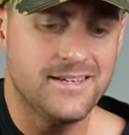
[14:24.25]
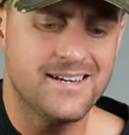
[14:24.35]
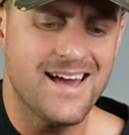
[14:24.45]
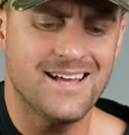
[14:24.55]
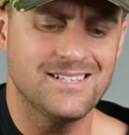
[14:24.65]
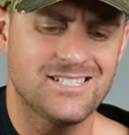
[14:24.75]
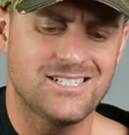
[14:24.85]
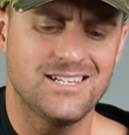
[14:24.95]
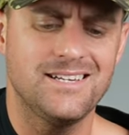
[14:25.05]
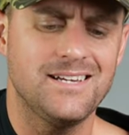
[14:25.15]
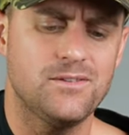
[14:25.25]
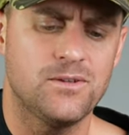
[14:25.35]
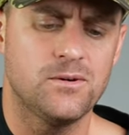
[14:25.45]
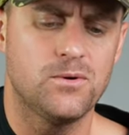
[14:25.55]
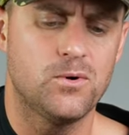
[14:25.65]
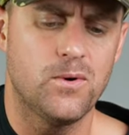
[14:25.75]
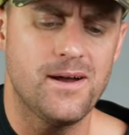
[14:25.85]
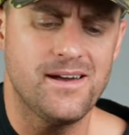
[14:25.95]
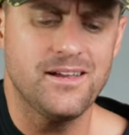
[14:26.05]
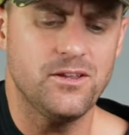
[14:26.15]
Can't see the
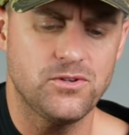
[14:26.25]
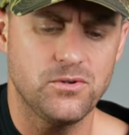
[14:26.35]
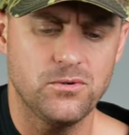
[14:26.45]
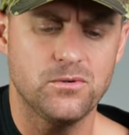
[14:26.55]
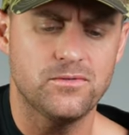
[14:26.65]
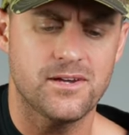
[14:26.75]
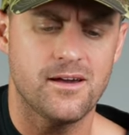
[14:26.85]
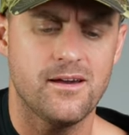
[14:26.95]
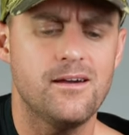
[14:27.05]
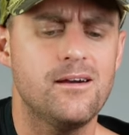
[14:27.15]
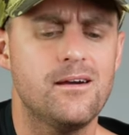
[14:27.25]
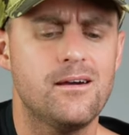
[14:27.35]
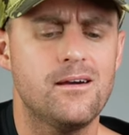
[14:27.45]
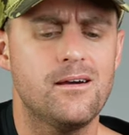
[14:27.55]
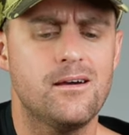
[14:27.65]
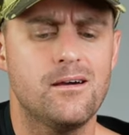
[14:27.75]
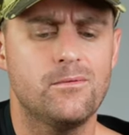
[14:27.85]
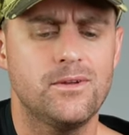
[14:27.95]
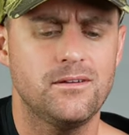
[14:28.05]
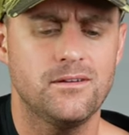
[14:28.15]
weight you carry.